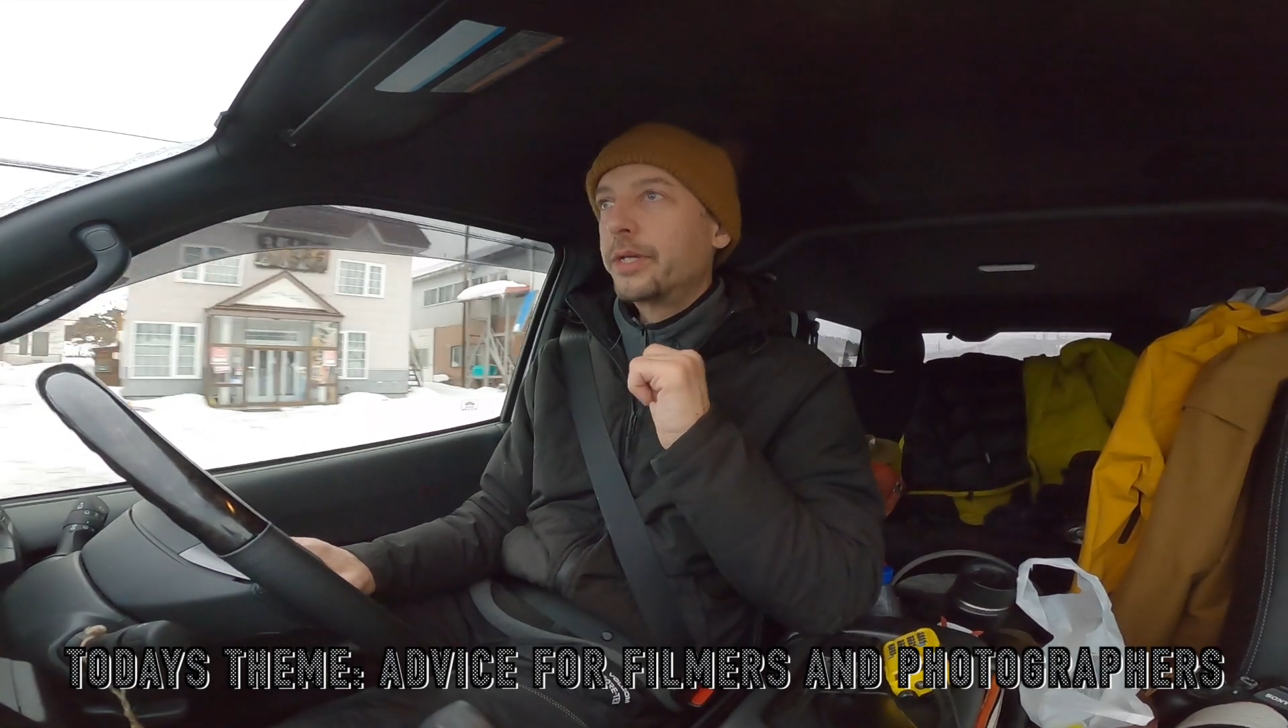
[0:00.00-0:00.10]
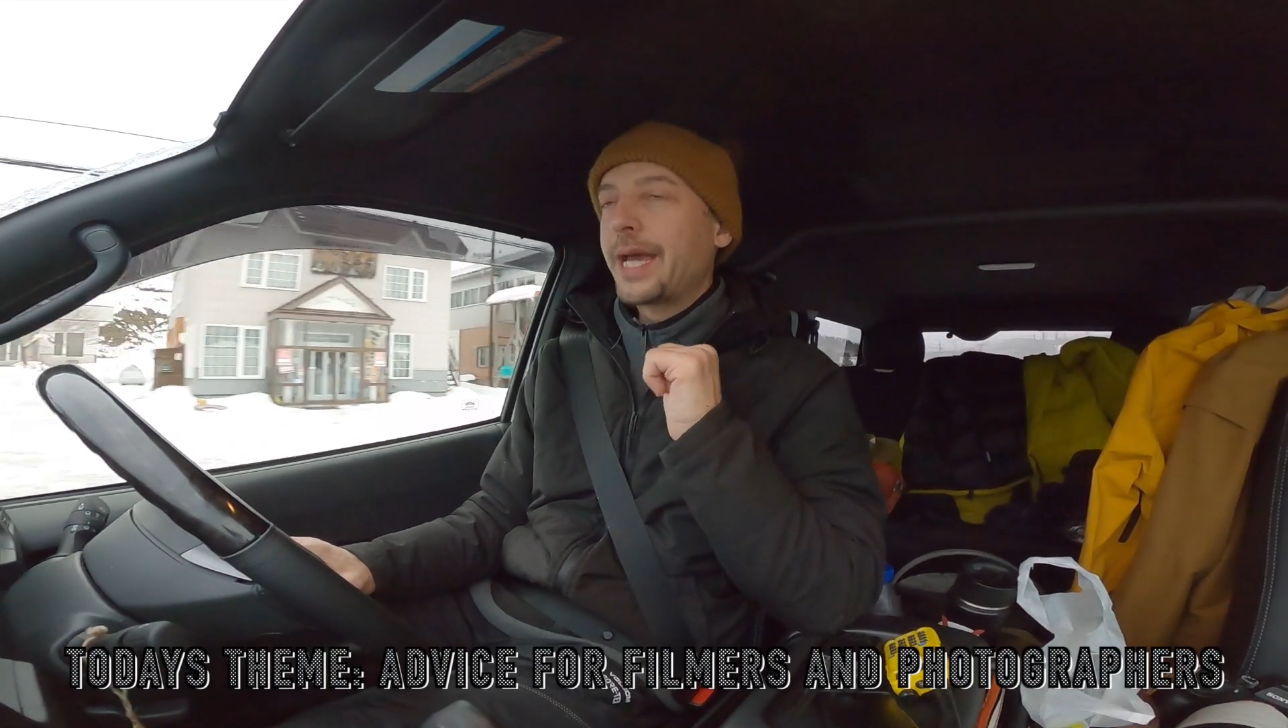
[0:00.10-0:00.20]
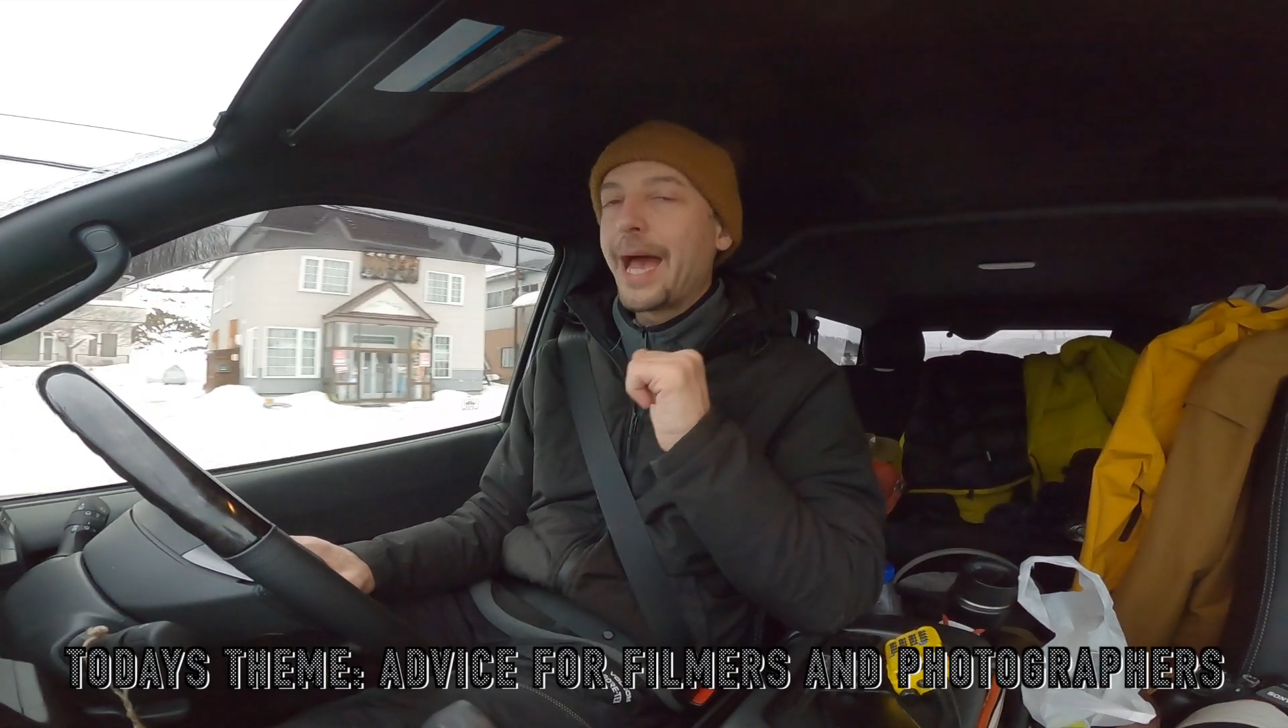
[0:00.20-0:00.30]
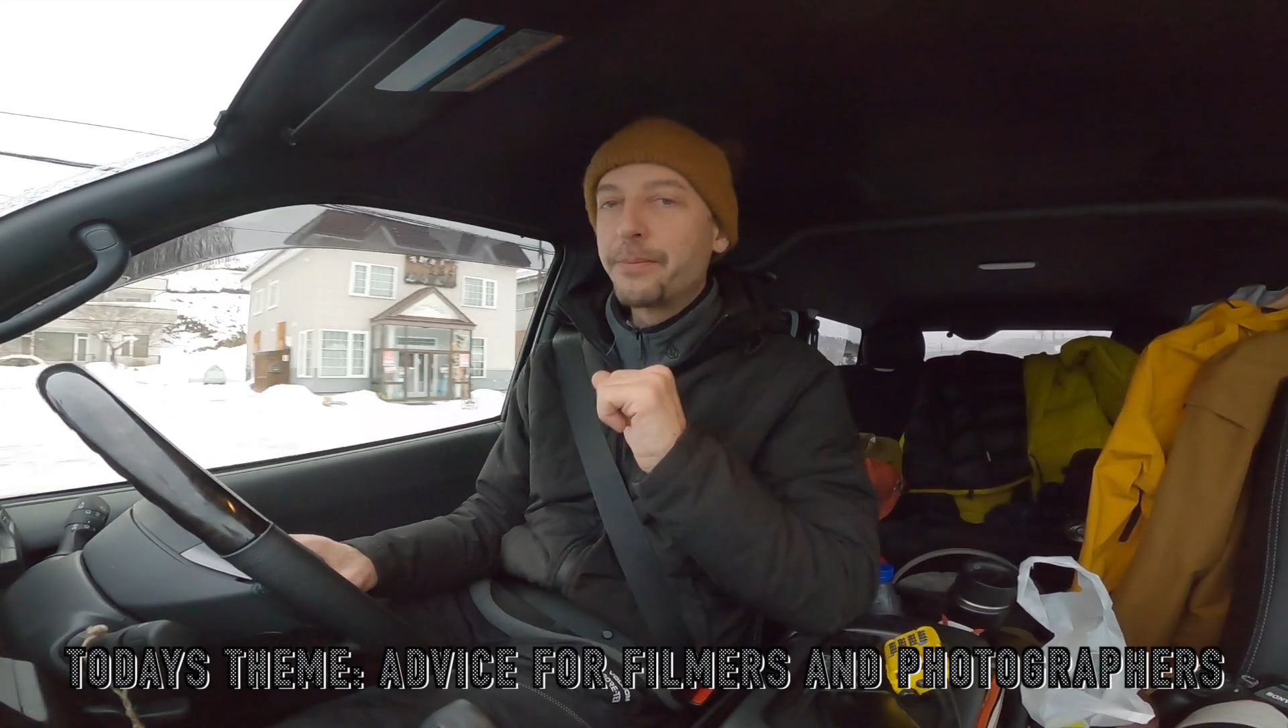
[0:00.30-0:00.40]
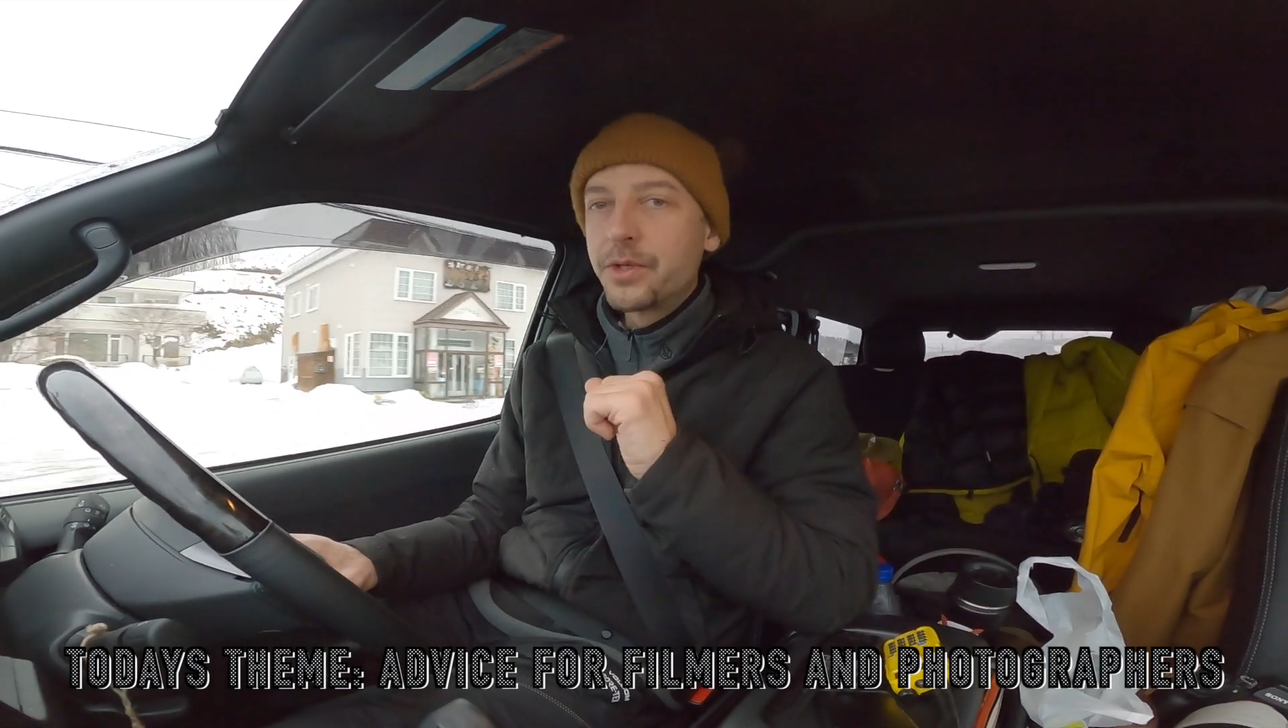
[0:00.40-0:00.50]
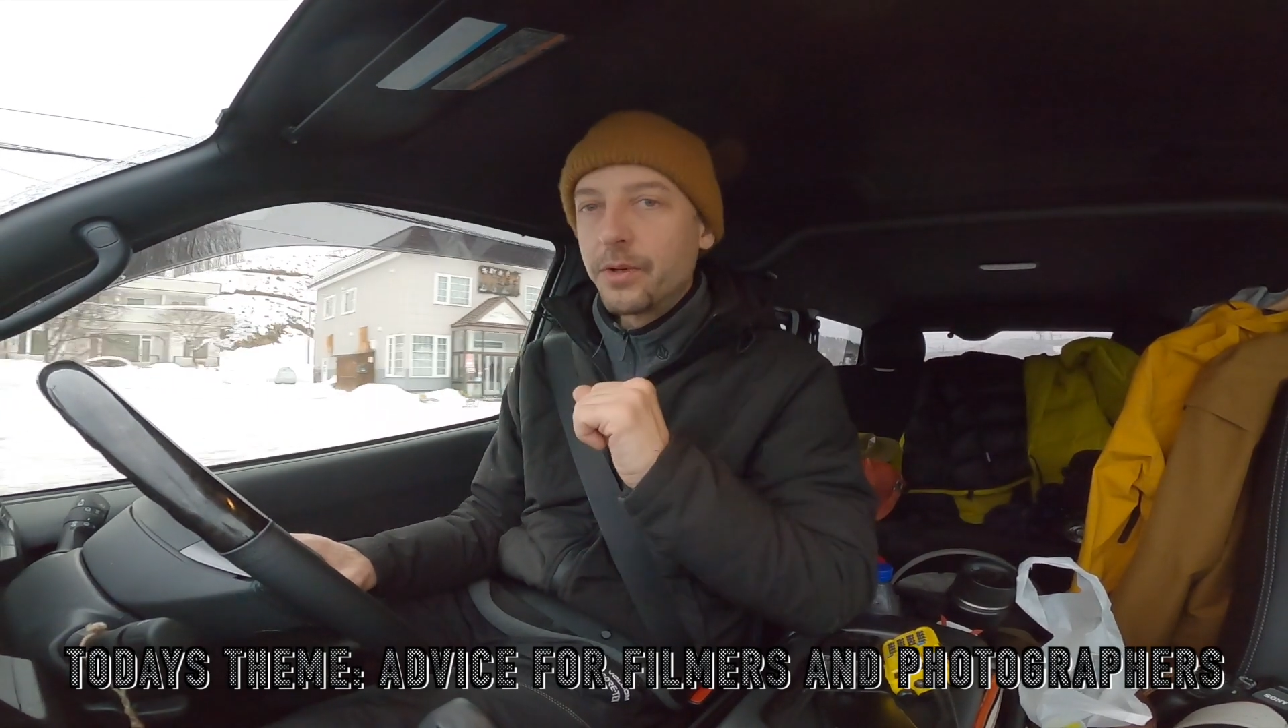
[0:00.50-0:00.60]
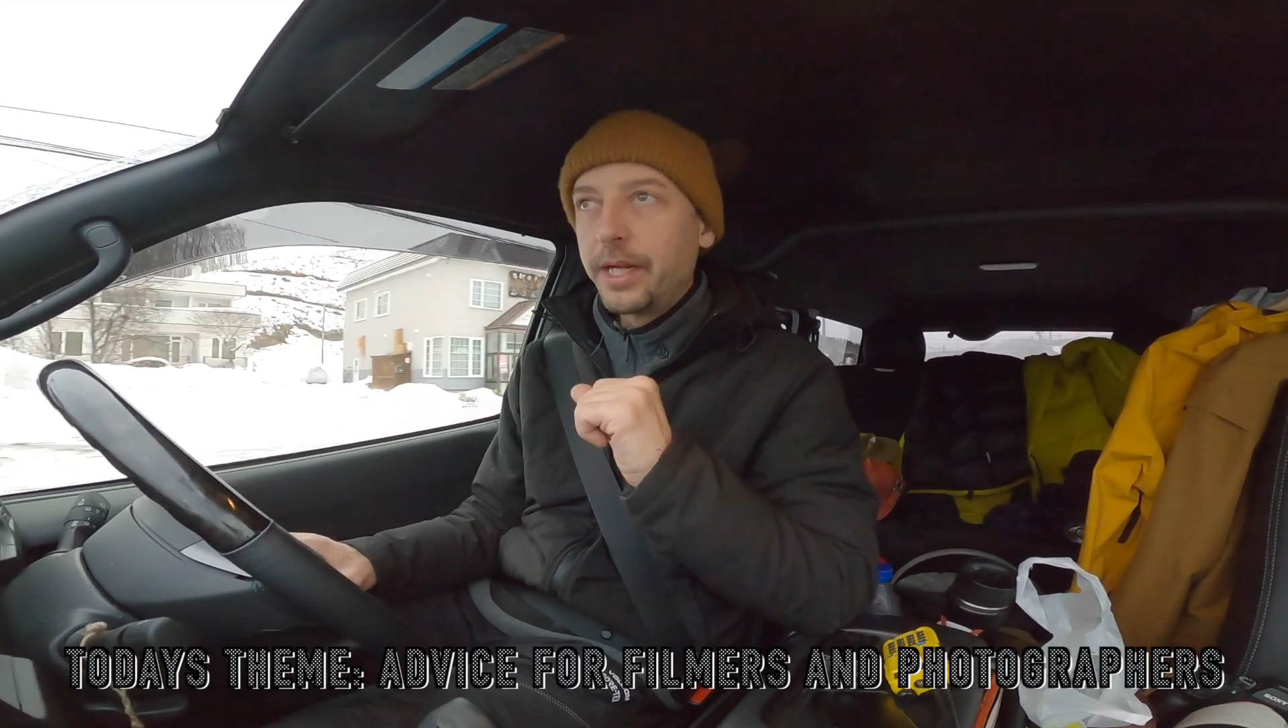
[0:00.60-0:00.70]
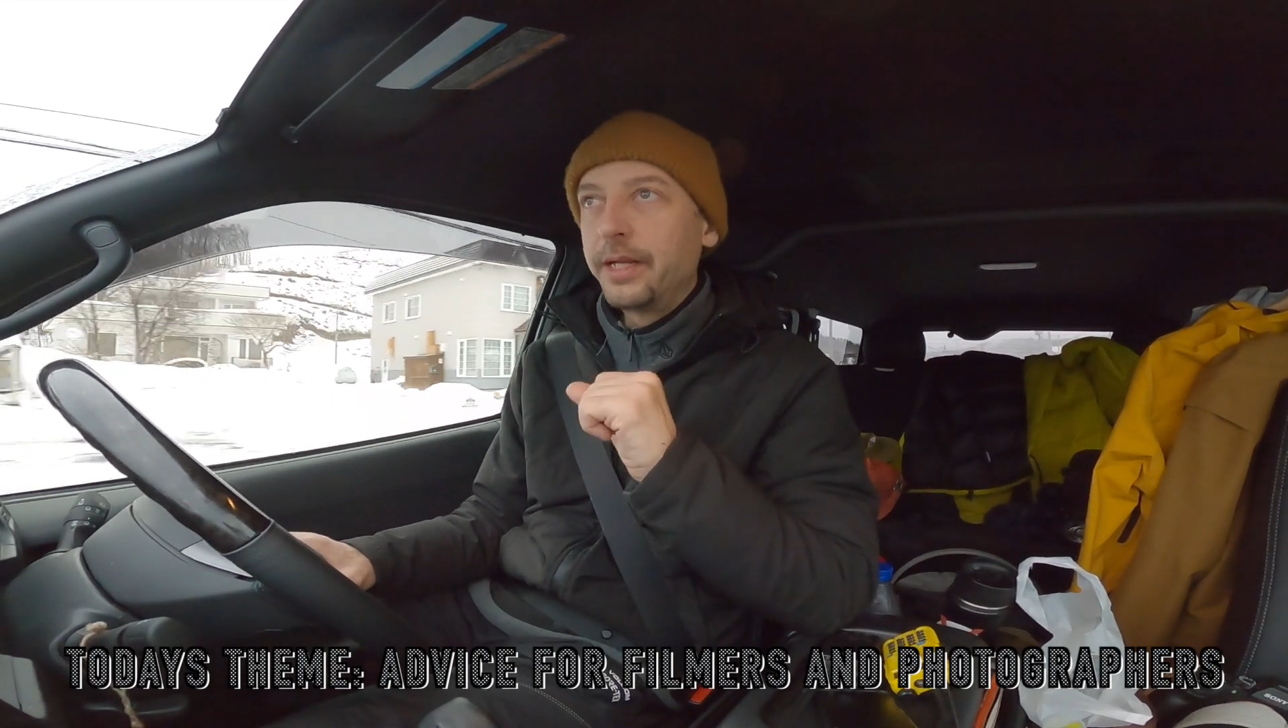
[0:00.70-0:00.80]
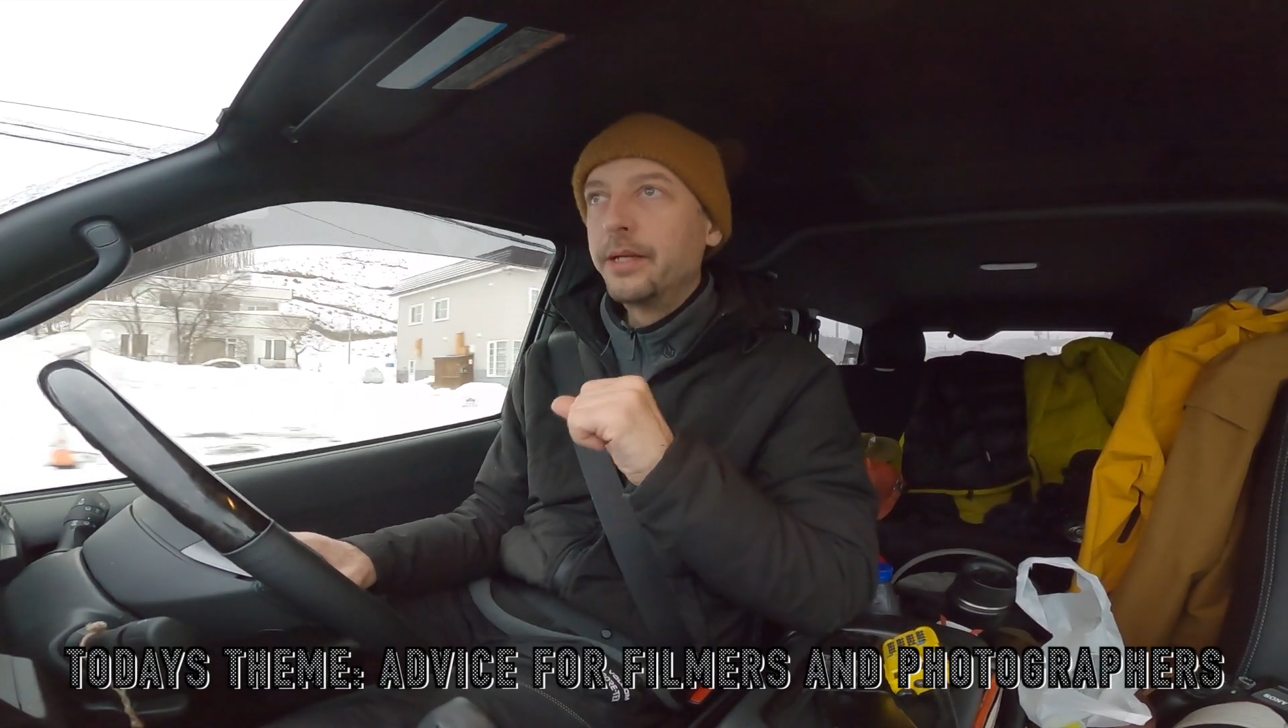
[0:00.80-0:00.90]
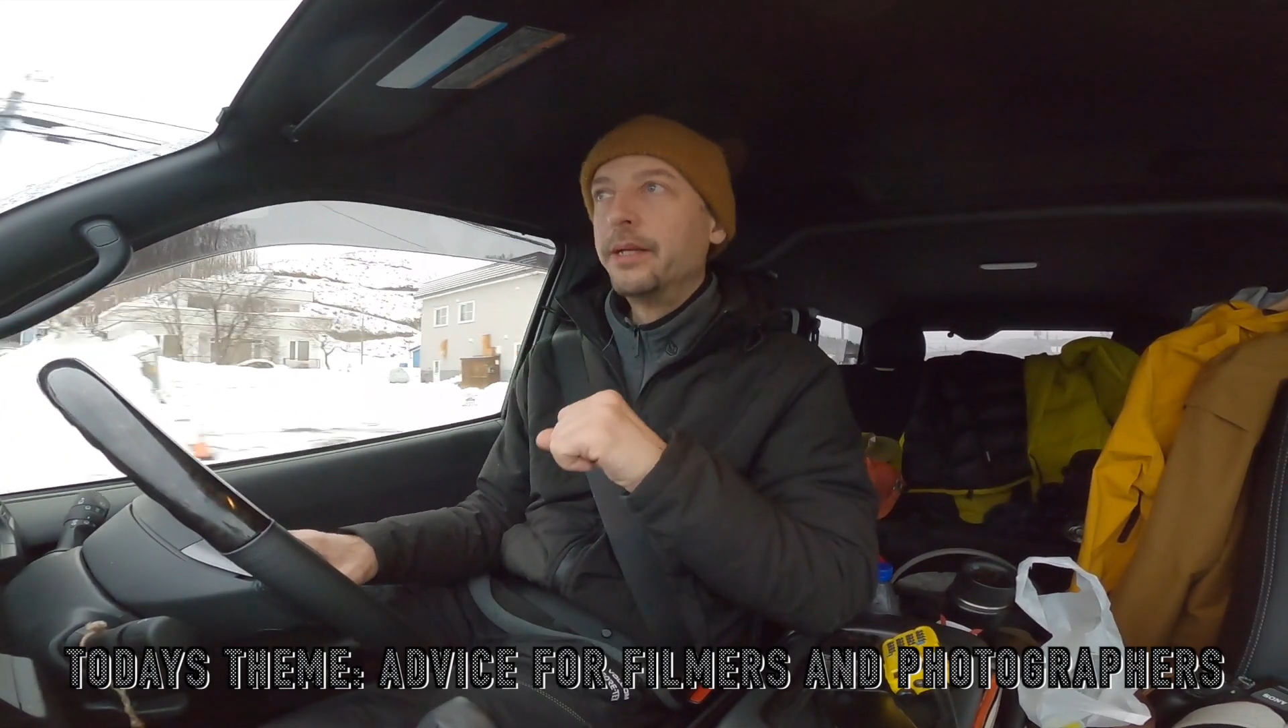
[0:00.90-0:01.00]

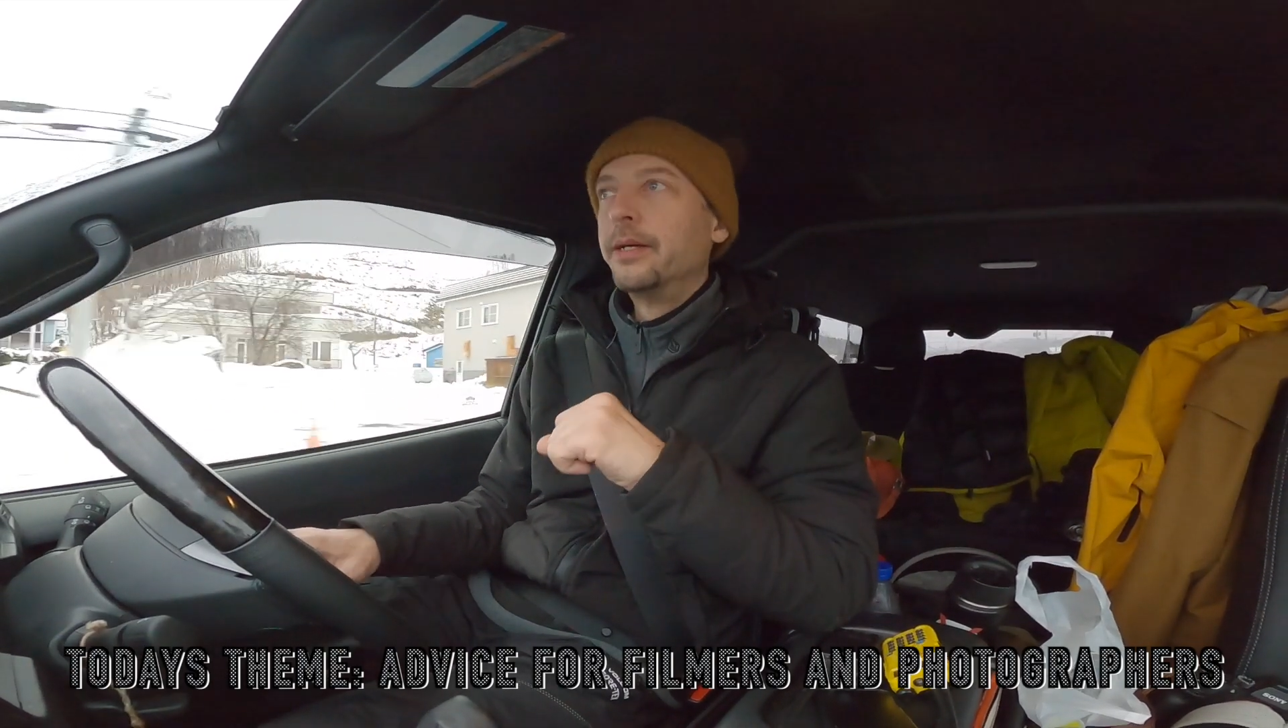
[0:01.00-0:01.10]
capturing